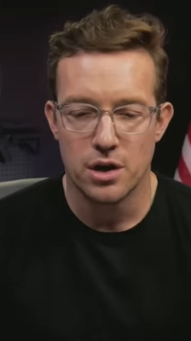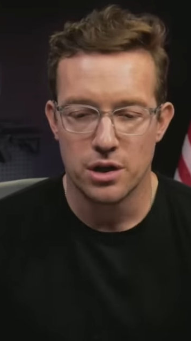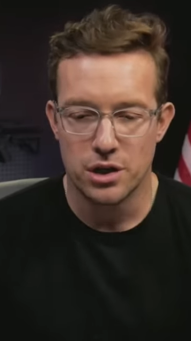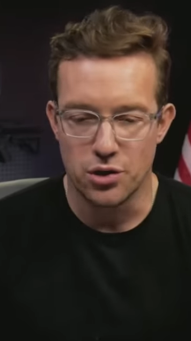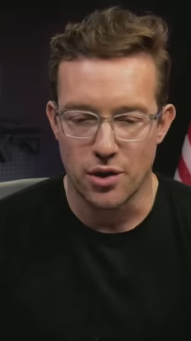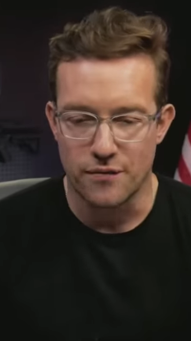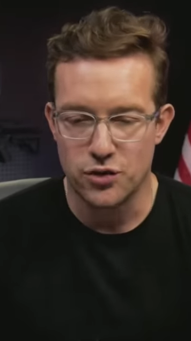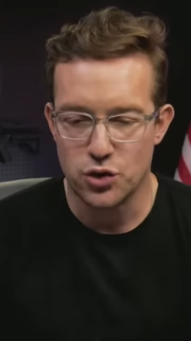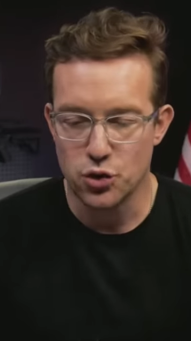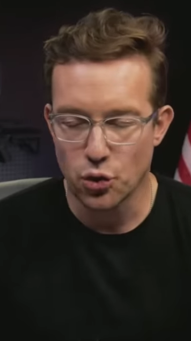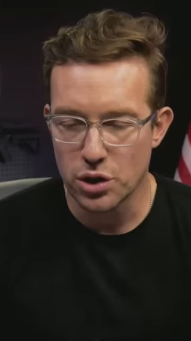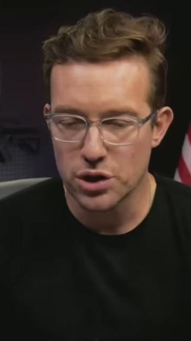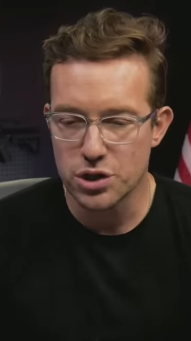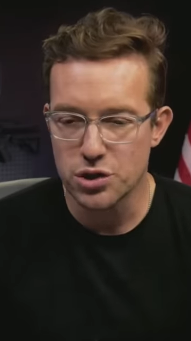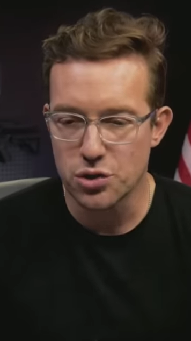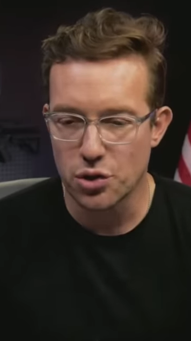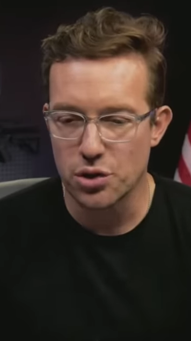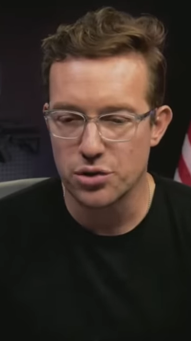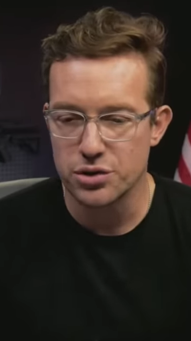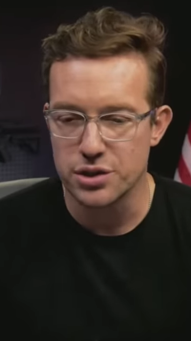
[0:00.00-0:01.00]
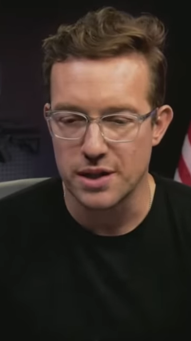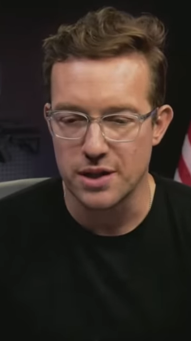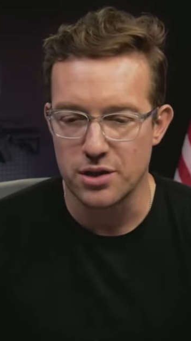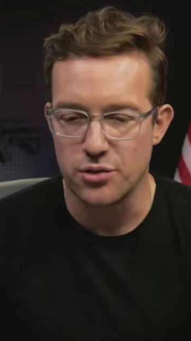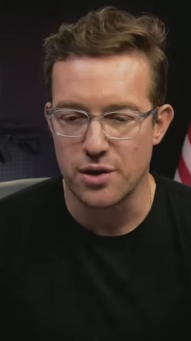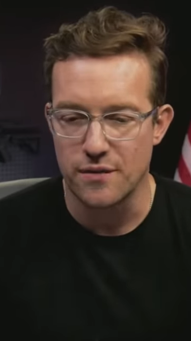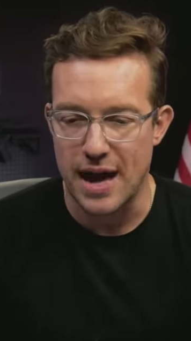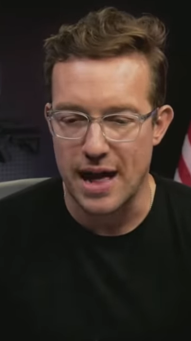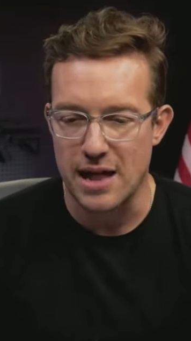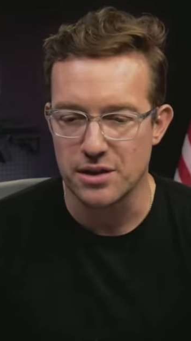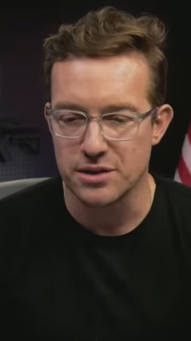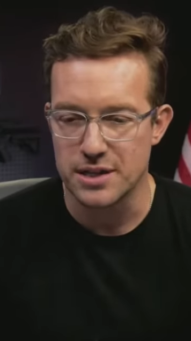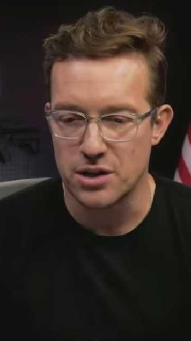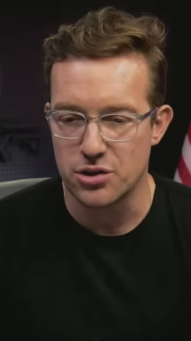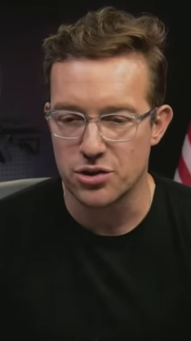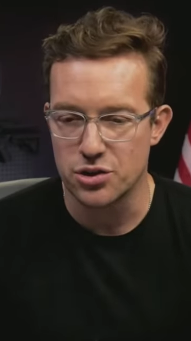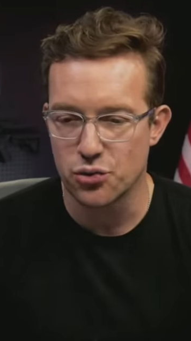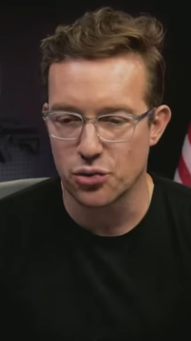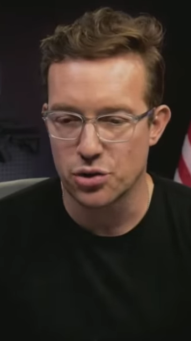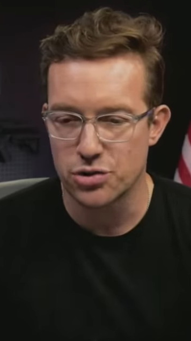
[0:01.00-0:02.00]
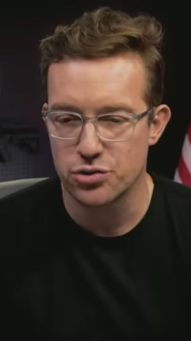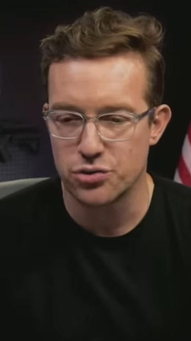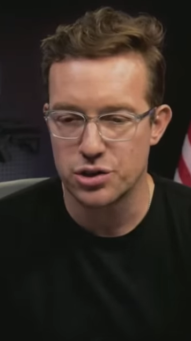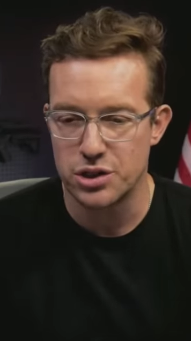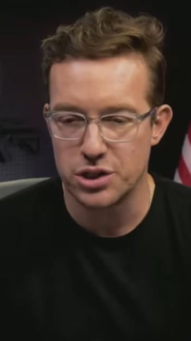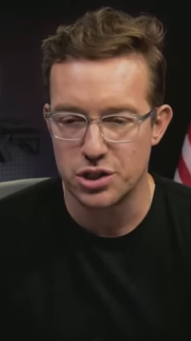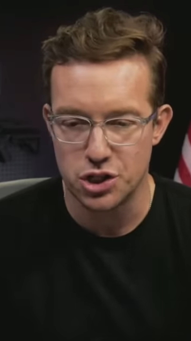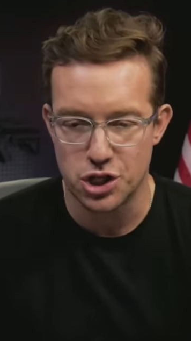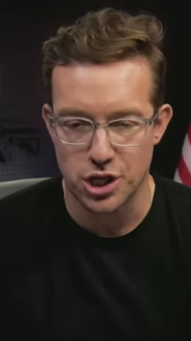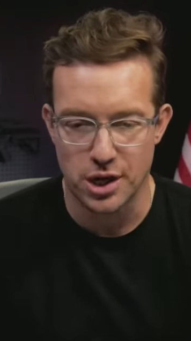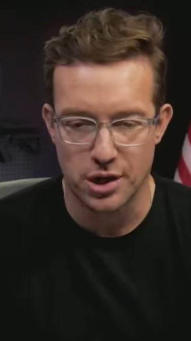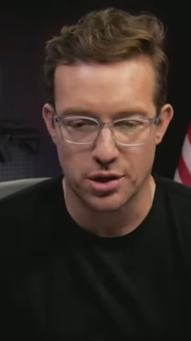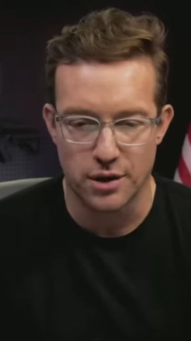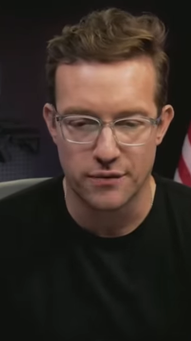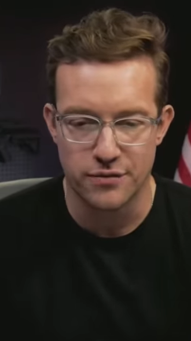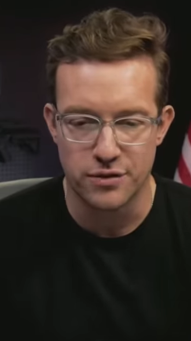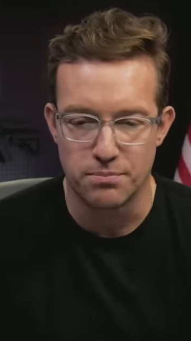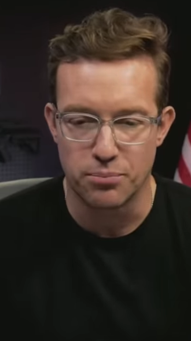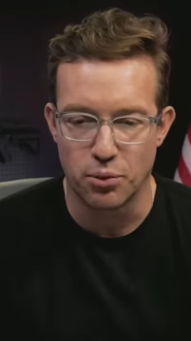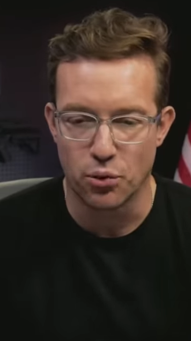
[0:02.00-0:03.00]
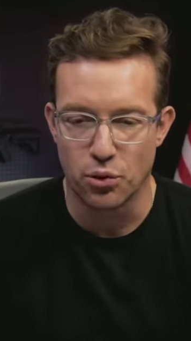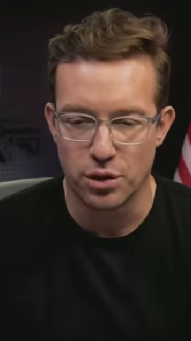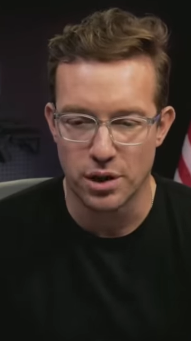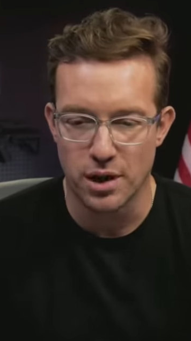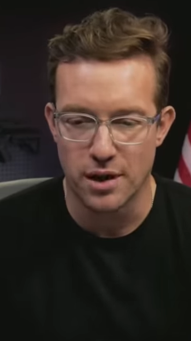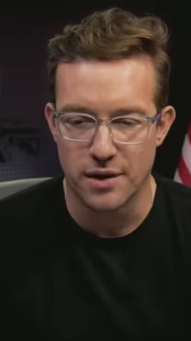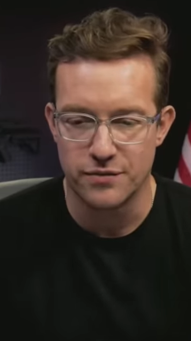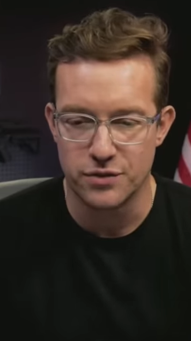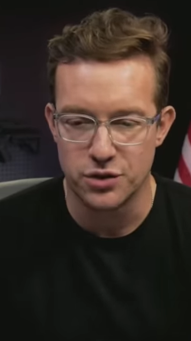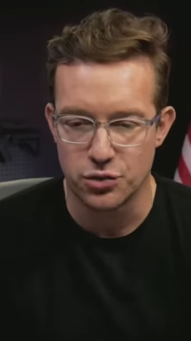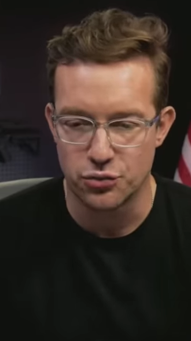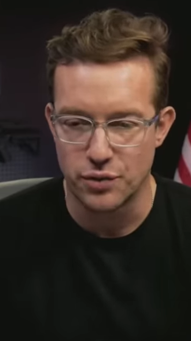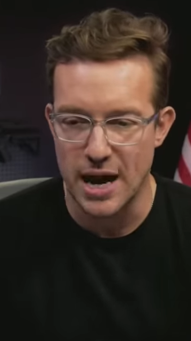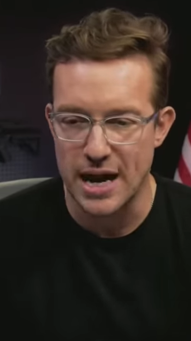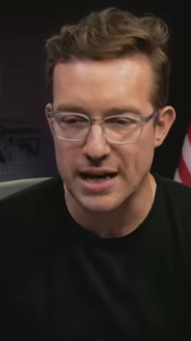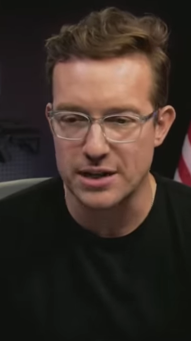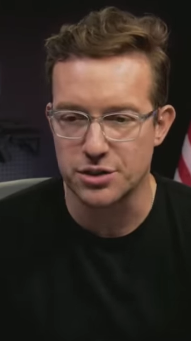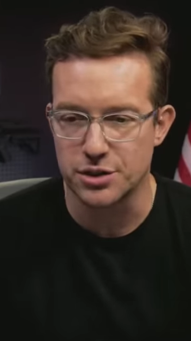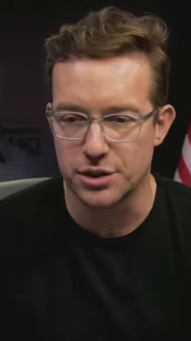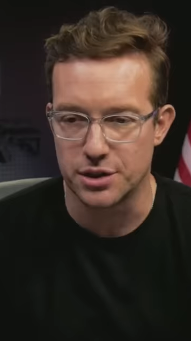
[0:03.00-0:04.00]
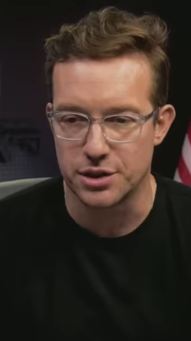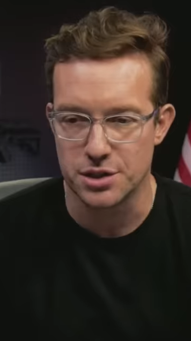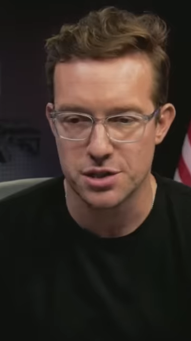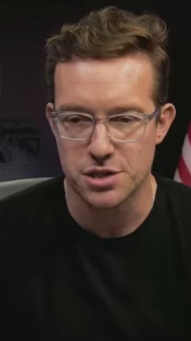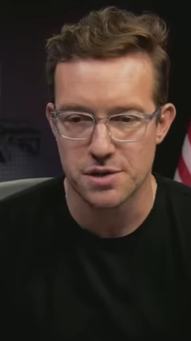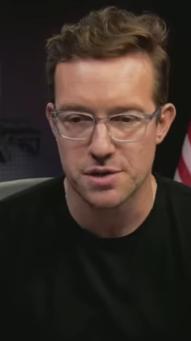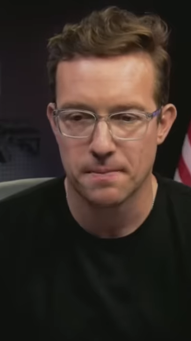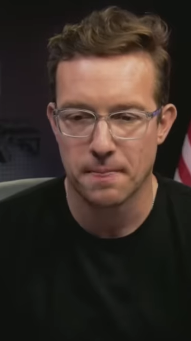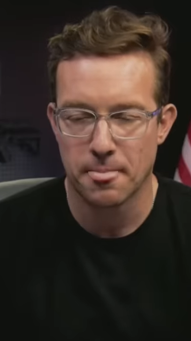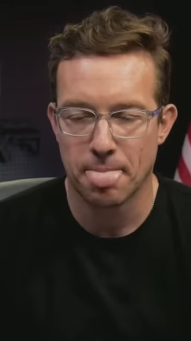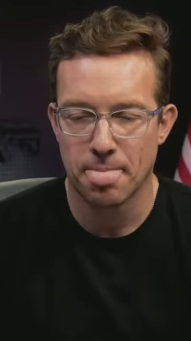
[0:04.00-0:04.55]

You have George Soros, and then you have Alexander Soros, who's the chair of the board of directors.